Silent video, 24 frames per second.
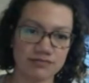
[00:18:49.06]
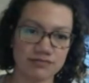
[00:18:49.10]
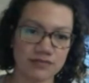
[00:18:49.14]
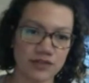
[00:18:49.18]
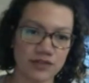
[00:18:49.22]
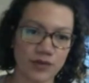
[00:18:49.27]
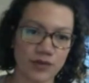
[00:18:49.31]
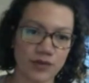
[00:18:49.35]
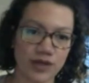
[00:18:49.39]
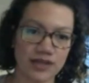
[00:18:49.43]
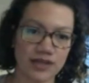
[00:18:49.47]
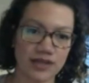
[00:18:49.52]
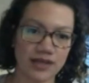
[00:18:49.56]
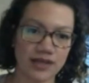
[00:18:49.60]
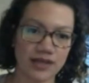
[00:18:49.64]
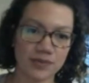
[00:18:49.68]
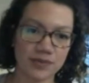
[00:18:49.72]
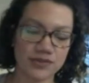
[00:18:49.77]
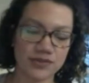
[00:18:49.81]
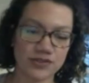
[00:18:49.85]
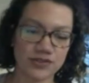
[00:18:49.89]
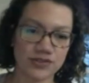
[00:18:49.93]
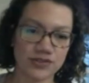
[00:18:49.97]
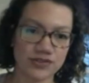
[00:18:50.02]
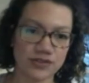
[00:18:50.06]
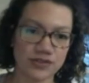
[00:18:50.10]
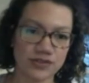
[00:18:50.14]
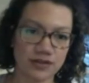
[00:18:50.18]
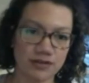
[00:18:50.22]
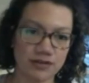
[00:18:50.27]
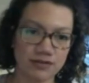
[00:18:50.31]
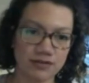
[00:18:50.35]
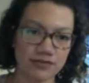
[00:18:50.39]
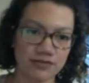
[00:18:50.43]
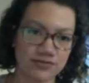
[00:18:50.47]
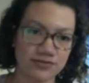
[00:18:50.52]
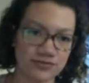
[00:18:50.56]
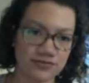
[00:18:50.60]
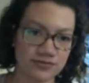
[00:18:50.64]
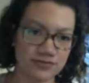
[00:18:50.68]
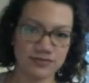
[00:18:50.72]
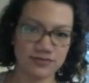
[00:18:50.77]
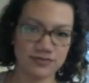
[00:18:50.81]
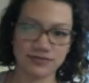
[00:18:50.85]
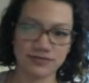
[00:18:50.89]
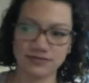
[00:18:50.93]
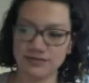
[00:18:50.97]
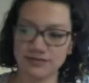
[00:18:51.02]
quick captures of
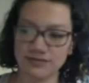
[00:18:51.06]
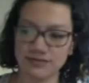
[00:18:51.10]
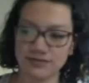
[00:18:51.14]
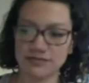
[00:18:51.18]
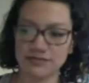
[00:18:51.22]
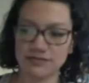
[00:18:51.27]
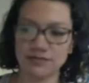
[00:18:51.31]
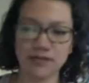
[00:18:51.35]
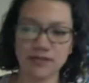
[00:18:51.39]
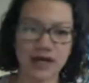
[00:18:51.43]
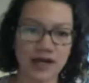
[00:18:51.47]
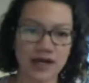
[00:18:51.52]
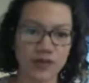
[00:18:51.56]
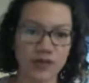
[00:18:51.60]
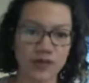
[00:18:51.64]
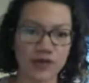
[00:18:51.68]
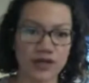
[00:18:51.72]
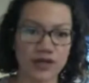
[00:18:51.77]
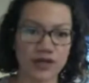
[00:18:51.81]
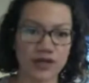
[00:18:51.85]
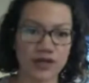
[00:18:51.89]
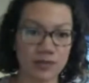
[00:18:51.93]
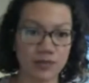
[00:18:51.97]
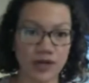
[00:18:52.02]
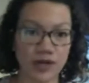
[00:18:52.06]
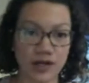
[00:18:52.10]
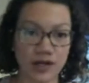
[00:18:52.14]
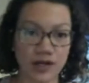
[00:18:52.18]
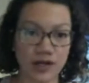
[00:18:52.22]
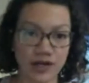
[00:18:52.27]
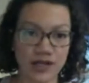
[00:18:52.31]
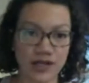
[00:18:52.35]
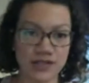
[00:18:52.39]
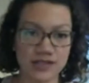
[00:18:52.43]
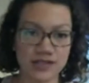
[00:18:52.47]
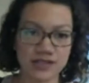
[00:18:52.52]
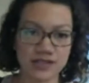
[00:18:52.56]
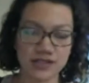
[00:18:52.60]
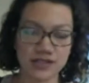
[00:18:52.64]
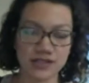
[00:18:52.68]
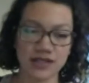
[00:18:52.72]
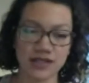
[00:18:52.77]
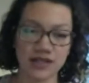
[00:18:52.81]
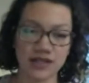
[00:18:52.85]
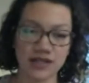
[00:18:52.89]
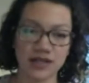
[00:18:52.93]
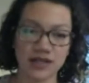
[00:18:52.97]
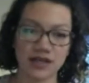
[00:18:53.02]
my work in progress.
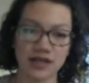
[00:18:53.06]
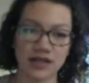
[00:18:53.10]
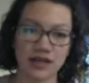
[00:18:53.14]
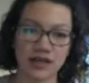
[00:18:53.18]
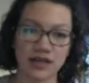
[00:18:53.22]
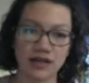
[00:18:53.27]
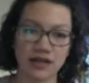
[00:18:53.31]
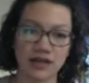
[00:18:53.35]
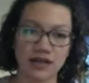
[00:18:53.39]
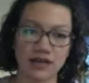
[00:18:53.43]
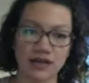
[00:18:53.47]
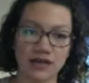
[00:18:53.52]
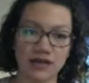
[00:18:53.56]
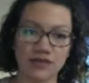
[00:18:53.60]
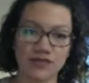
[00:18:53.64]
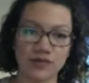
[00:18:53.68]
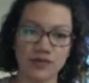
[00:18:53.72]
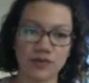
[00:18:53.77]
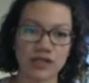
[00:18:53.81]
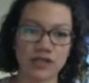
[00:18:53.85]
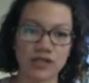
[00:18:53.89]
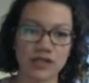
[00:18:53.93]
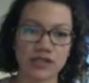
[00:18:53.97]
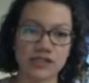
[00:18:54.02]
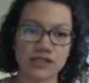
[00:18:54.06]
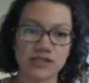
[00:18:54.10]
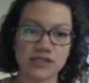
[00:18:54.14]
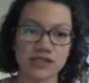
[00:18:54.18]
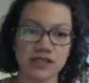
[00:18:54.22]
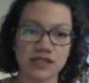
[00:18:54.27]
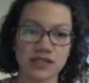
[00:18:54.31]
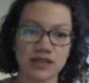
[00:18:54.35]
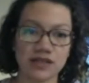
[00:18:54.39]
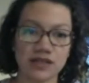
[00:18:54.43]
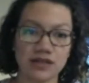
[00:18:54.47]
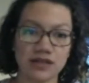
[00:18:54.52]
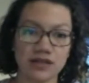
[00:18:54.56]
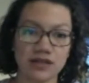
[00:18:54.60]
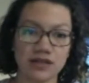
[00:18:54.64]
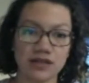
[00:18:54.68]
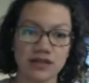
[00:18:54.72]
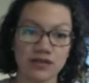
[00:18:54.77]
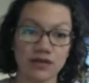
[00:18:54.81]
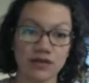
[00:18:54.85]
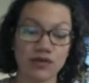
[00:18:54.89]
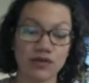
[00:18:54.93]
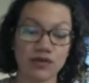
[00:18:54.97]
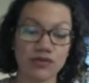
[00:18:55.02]
If you want to see
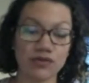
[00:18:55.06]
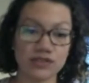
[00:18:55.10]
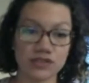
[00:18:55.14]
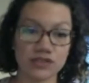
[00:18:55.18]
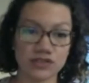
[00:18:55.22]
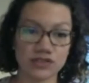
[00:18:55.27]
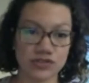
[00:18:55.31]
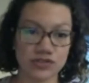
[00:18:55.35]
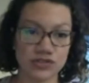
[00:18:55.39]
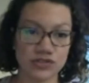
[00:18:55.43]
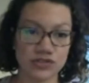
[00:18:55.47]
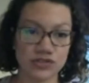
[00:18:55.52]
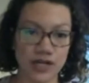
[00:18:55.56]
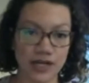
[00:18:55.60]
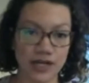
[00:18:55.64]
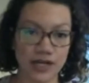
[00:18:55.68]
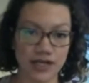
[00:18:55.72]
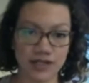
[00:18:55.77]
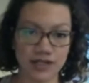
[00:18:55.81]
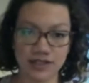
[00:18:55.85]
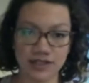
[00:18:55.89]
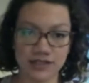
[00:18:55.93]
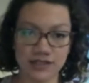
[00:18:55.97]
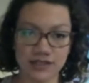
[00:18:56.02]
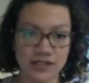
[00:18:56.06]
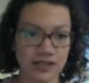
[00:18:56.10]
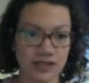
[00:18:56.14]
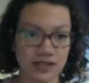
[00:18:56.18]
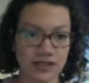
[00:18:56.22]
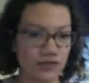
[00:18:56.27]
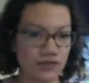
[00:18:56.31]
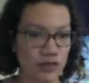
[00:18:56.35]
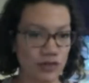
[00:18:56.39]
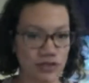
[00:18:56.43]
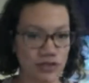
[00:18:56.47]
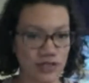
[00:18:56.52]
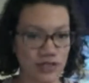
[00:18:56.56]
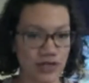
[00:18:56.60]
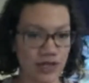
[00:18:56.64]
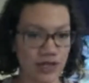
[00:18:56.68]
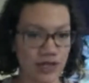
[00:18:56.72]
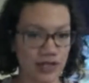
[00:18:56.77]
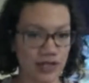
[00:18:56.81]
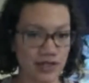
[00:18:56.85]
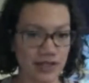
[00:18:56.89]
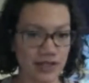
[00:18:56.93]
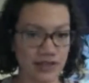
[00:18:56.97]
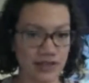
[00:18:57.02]
those and just try to see if you can
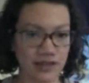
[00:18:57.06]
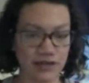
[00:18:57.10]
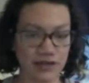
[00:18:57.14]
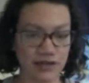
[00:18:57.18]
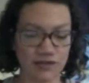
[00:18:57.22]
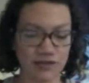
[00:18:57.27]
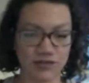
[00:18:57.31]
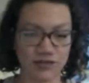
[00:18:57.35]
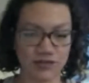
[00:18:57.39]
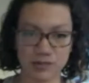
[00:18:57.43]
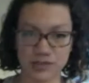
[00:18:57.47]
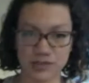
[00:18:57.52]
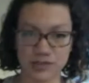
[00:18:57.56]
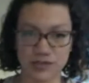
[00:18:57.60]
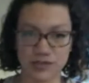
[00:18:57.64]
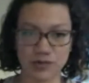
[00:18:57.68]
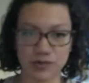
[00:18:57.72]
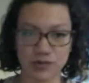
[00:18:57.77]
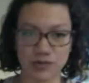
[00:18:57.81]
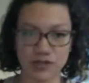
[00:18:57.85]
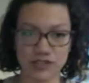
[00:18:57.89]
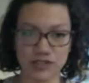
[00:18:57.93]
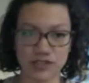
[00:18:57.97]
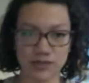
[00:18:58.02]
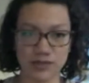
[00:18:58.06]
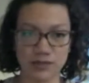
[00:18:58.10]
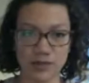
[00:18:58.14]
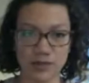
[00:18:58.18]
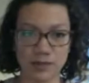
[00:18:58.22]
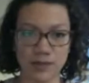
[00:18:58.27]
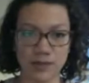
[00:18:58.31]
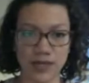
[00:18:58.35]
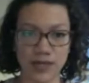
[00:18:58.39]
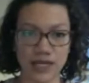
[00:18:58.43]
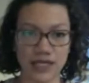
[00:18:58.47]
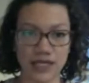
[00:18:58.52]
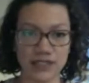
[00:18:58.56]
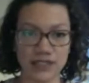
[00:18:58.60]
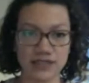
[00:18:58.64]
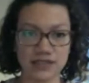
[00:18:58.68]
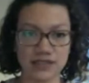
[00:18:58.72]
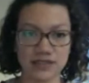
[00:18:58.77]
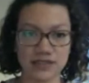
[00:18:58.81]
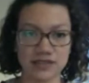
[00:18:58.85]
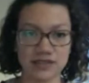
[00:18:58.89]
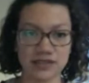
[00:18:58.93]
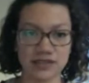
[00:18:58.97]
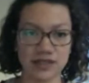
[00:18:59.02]
gain anything from just watching me
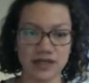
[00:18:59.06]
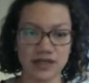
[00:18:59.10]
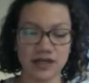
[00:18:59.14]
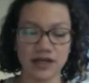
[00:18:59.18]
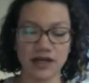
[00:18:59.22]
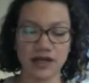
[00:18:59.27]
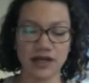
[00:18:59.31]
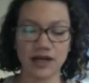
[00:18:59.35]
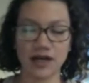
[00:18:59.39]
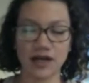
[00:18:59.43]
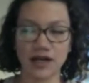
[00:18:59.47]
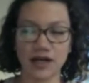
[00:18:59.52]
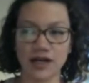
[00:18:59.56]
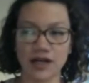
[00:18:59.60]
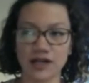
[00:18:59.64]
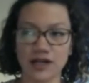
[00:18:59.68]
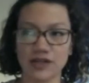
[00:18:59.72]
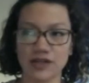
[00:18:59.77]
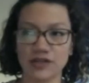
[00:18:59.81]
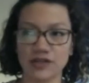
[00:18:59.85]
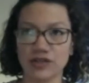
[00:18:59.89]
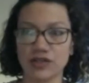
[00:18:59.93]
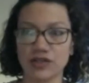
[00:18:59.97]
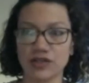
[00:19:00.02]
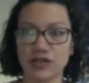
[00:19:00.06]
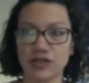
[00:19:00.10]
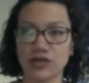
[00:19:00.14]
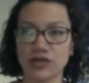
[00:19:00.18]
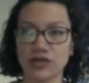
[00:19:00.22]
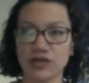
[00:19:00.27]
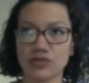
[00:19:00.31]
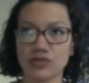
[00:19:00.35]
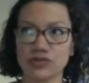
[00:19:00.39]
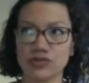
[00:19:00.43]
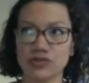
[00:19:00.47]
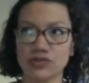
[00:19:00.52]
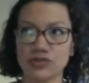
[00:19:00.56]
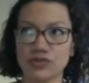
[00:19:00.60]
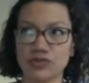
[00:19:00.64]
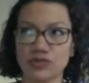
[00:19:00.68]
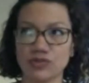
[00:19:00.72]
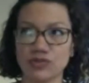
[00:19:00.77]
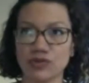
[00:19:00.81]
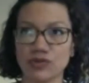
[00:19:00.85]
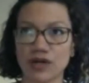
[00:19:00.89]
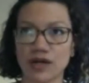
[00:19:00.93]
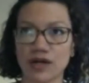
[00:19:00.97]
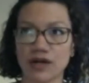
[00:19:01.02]
paint, you can go
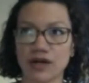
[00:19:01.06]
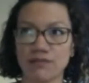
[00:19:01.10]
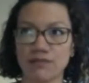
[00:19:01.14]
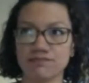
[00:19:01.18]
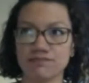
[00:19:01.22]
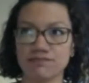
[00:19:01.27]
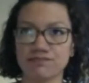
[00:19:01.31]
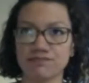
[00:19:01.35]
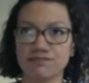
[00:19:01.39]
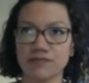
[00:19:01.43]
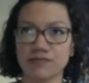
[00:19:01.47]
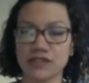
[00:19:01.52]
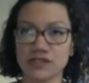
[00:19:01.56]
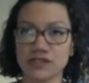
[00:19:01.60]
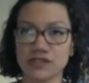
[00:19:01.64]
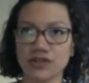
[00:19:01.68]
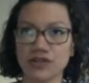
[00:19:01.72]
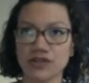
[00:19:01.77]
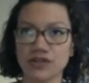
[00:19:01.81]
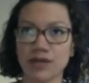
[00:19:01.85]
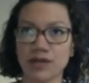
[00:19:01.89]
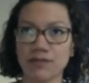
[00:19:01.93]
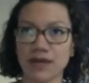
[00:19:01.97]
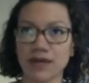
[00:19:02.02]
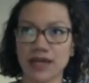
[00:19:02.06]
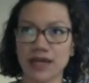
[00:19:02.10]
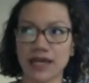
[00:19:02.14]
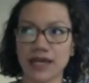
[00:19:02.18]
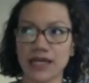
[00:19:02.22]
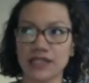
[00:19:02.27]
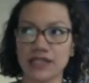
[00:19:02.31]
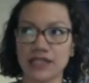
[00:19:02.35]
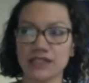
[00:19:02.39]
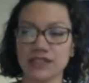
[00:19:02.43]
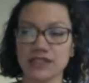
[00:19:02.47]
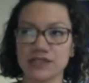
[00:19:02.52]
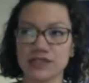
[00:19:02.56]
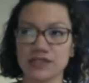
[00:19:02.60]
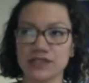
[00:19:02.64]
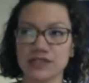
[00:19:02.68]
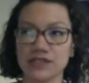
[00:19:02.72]
to Instagram. My handle is